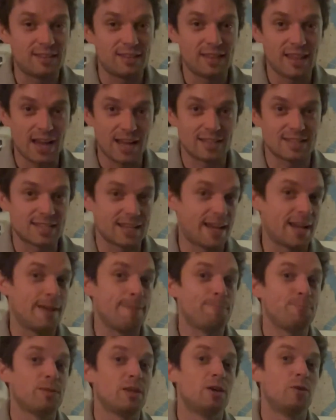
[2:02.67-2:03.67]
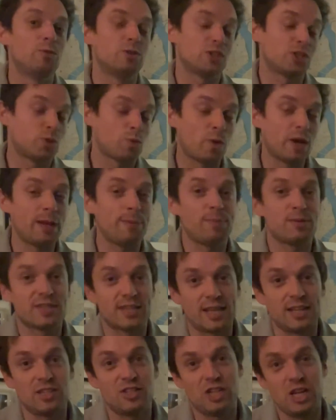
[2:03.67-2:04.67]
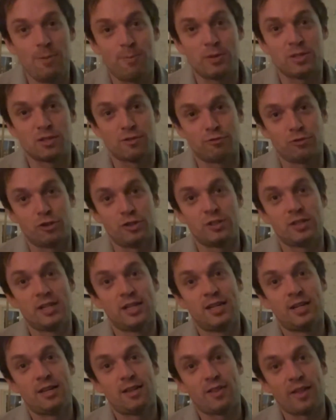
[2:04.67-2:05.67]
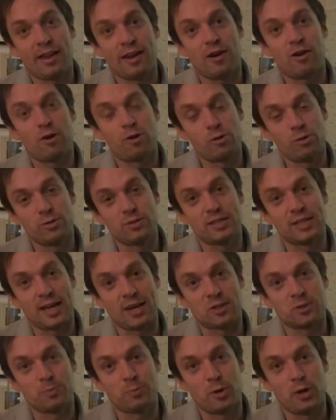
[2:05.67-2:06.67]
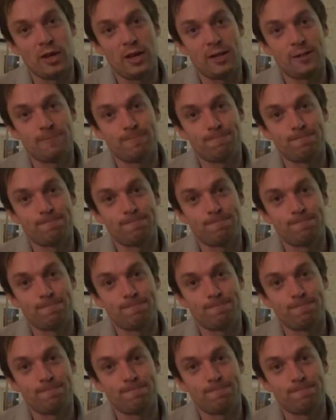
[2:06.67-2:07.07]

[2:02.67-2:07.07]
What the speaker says: that time was 20% cheaper to run than our old gas boiler.